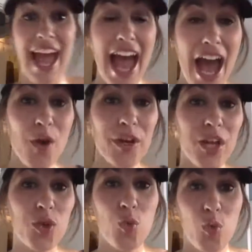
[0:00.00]
how
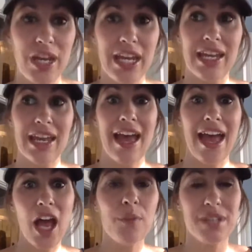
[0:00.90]
can we
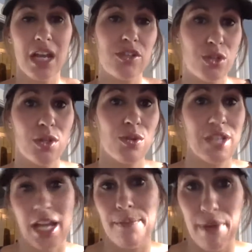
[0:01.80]
help type 2
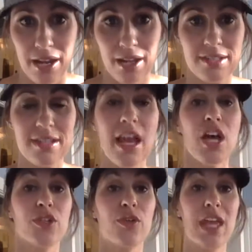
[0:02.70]
diabetics?
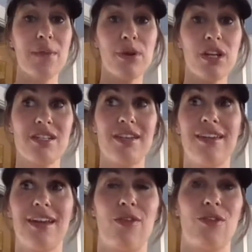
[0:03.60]
So they put
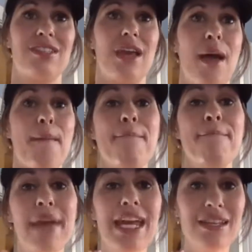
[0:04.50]
together this
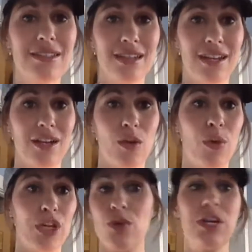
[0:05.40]
amazing,
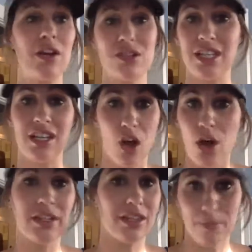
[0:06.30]
what you now see
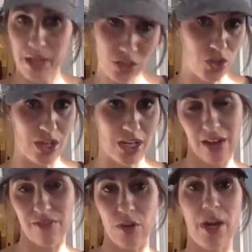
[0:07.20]
called the pink drink
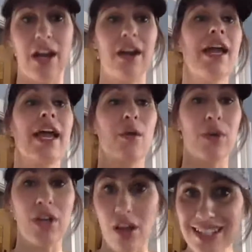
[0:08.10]
everywhere.
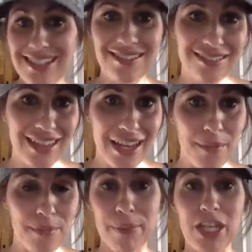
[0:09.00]
We call it
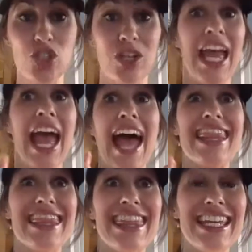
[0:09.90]
Slim, the pink drink.
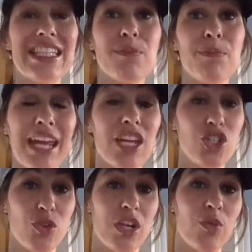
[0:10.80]
And this
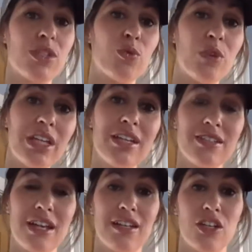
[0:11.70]
pink drink was really
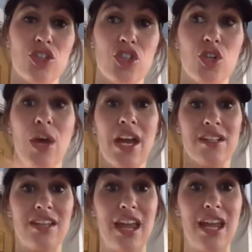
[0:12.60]
intended to
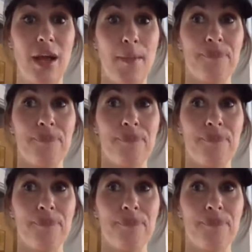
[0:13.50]
take